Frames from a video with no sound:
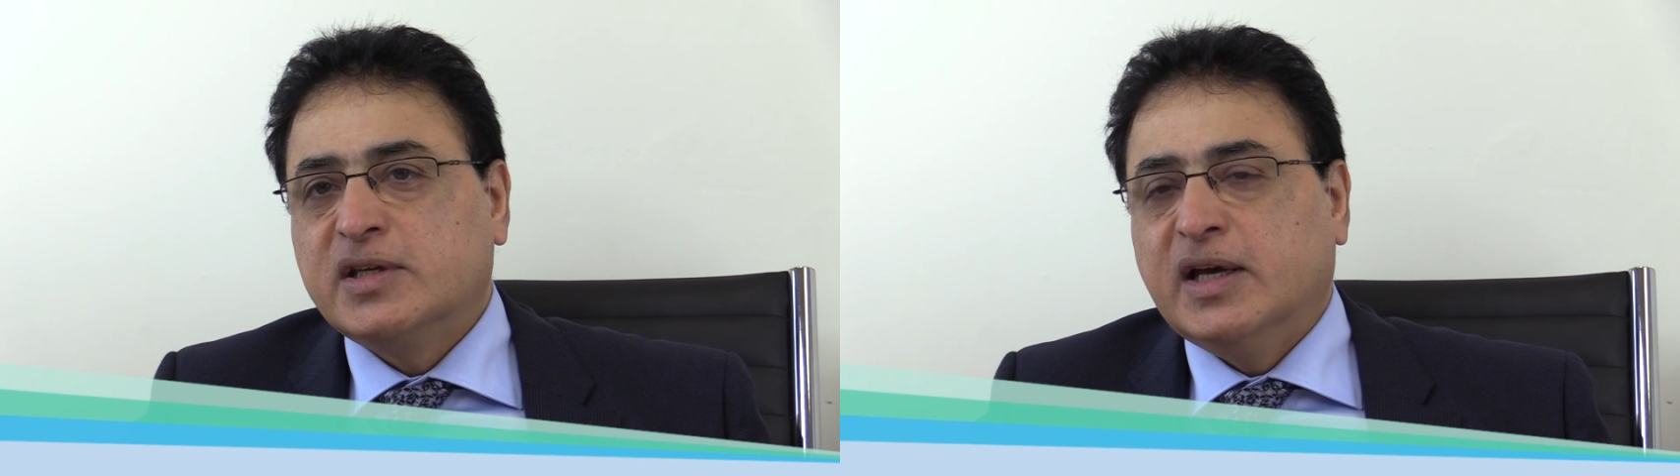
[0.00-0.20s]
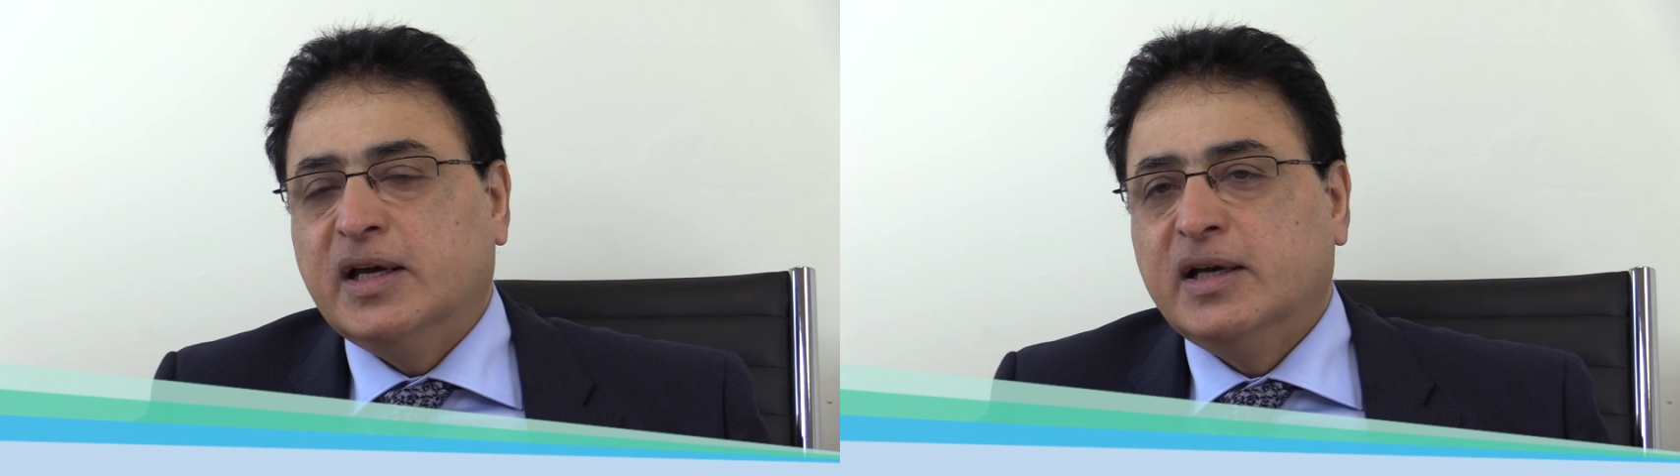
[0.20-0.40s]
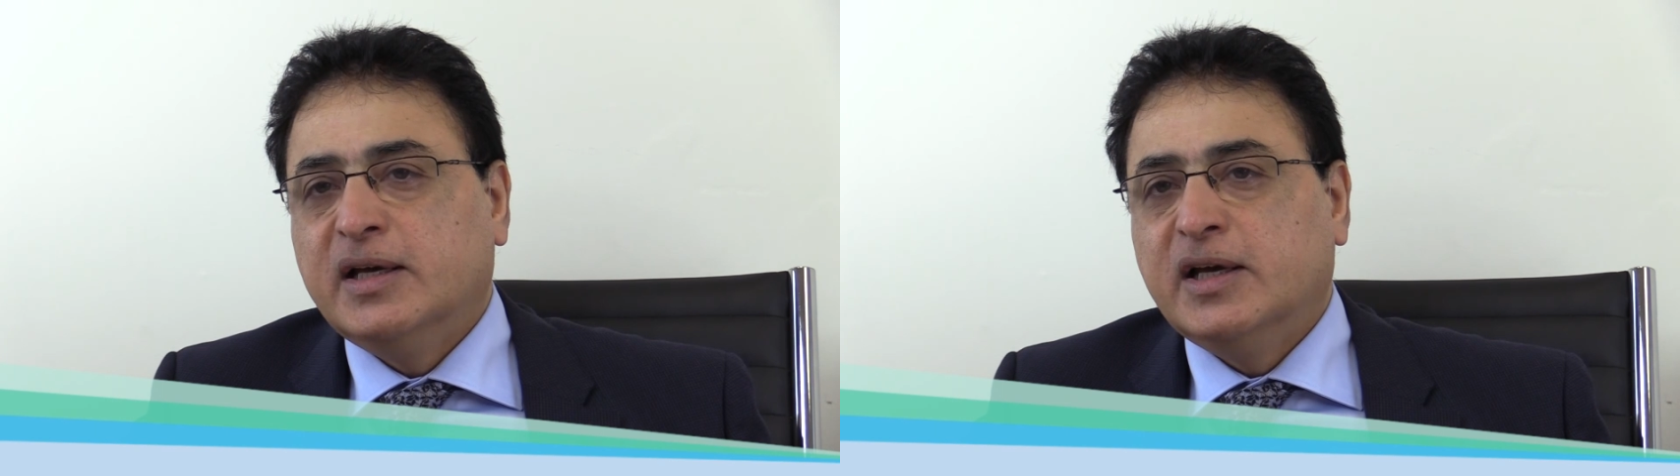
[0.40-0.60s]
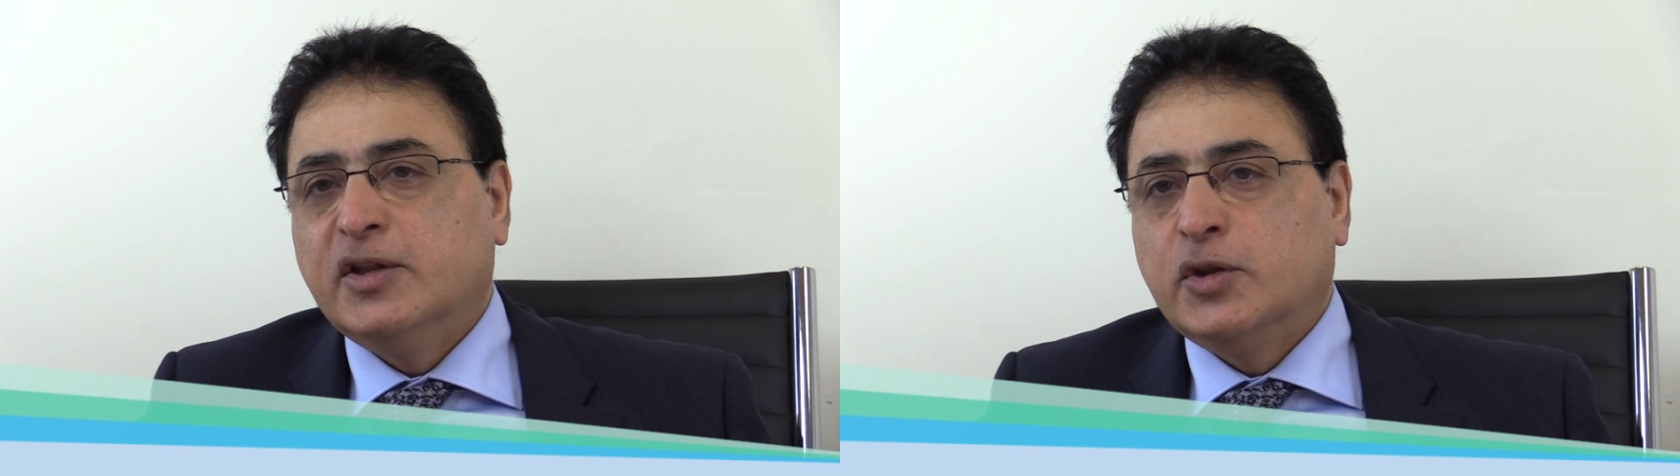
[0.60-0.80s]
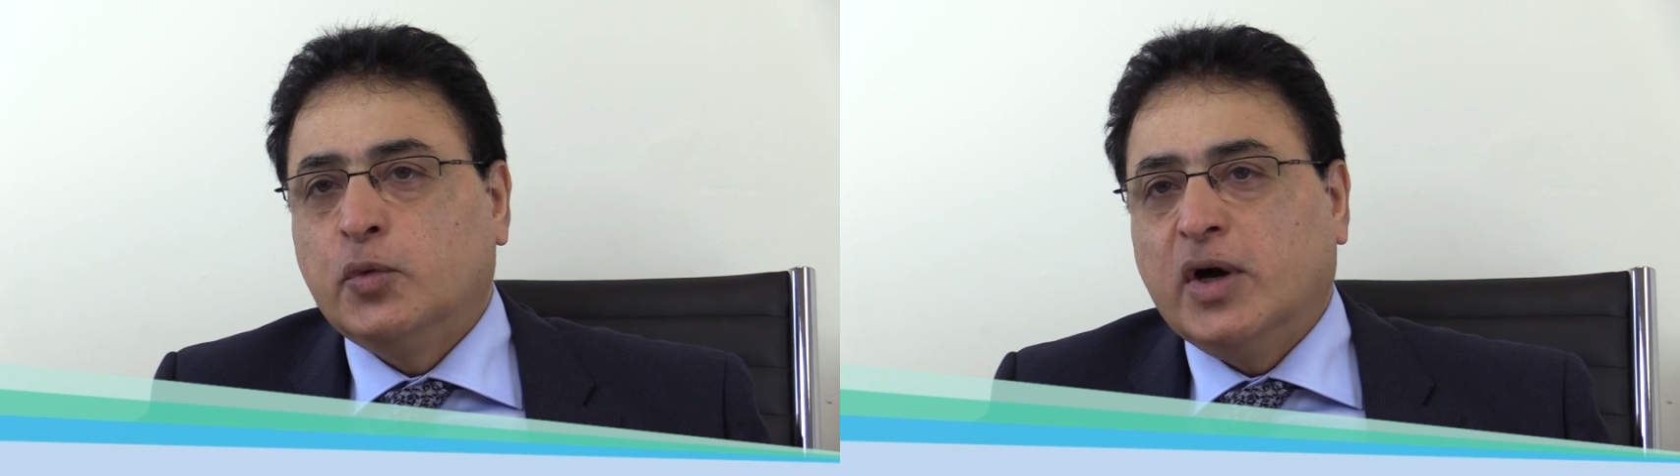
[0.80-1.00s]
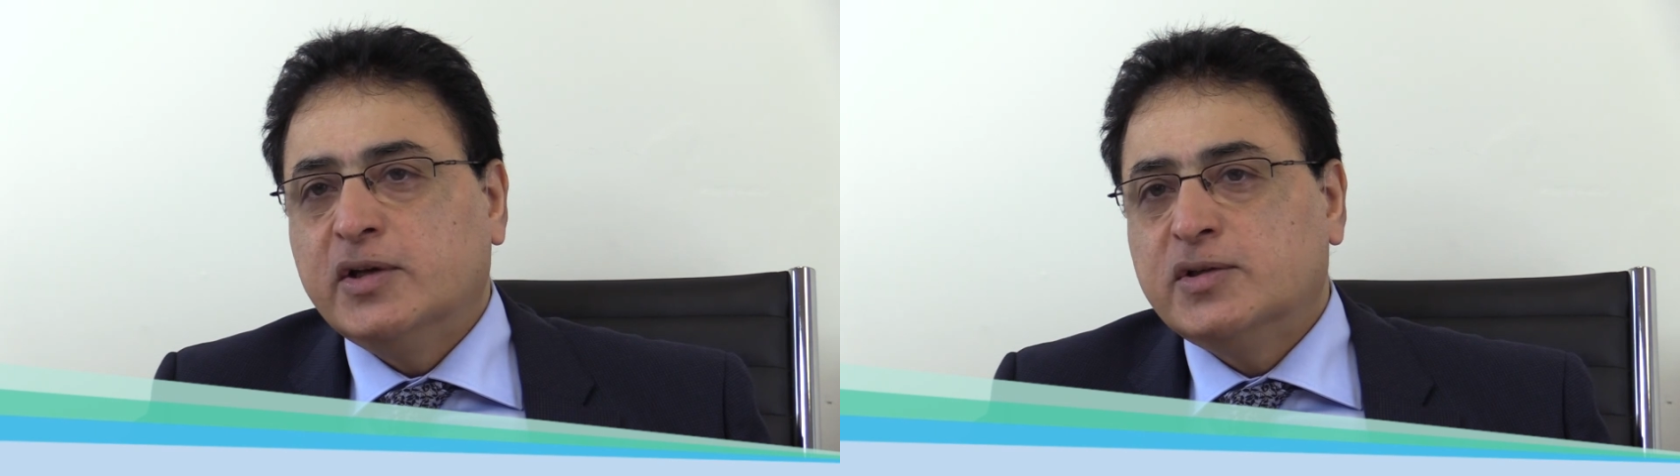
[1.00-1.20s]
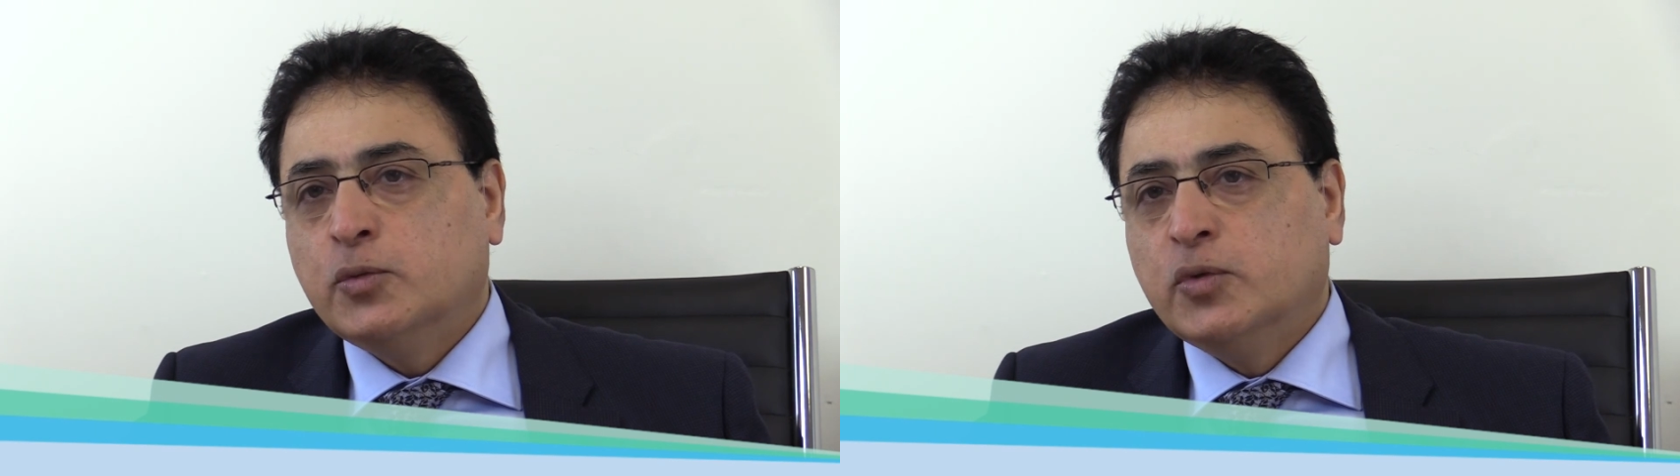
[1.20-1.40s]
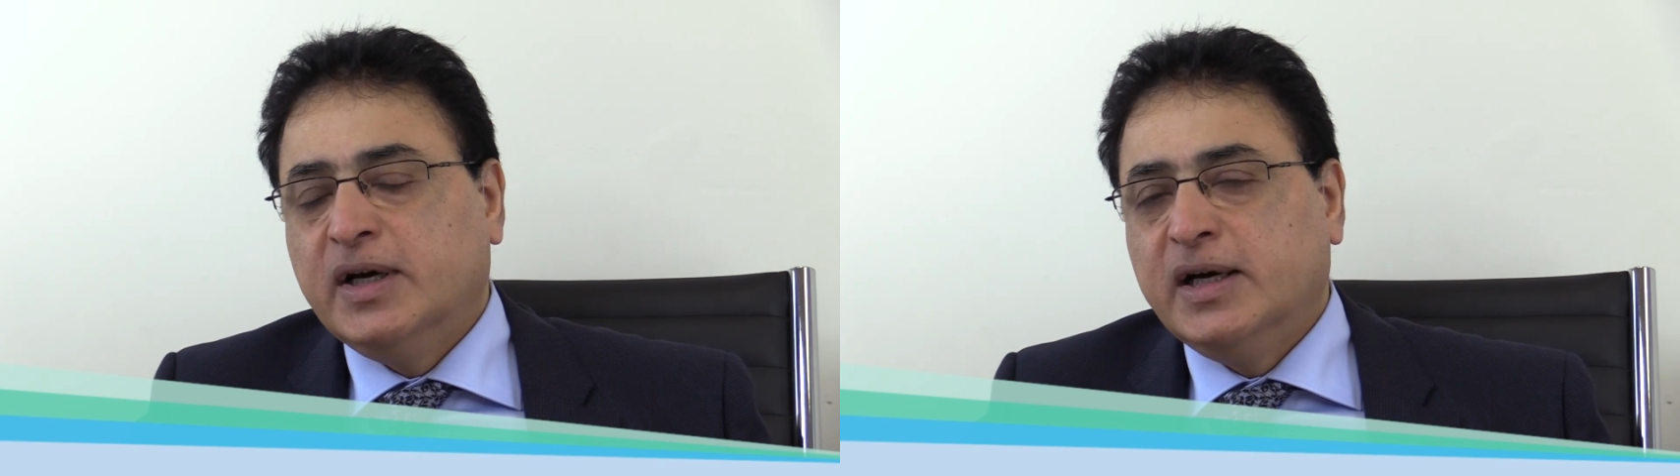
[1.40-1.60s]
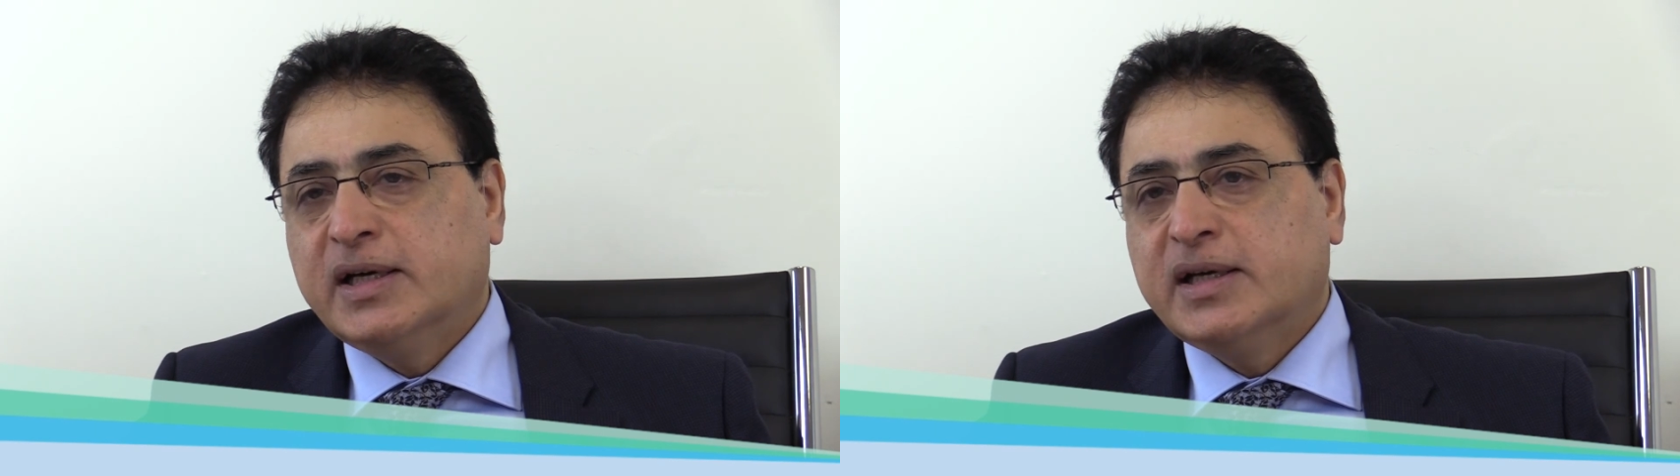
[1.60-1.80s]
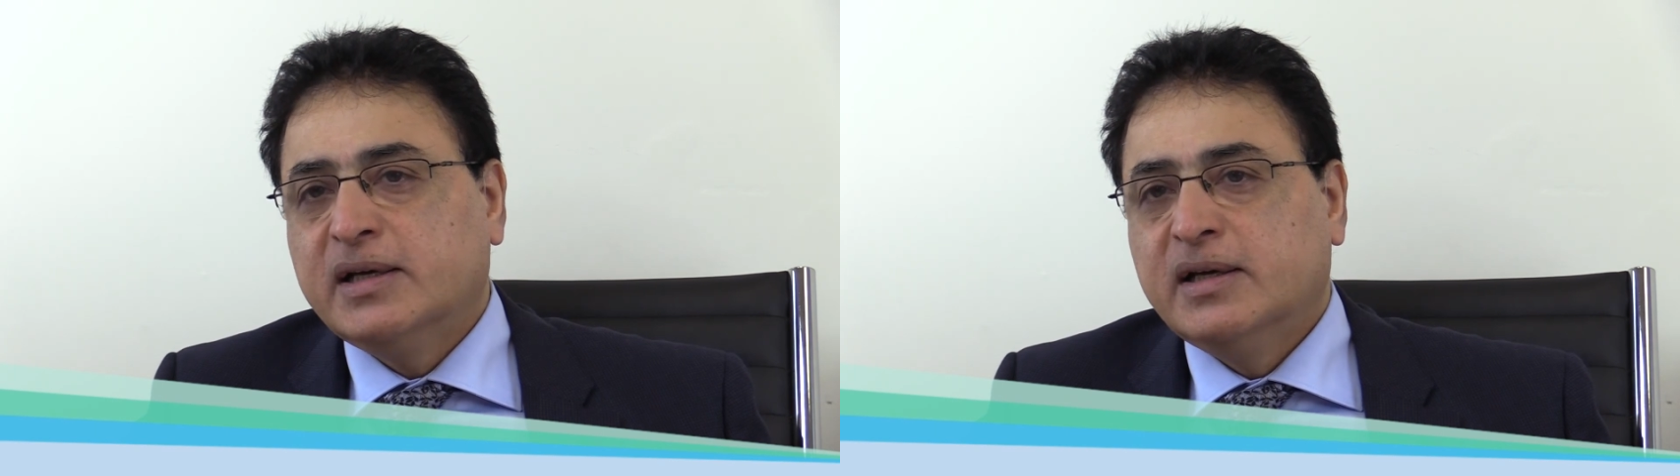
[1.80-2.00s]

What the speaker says: the right to work,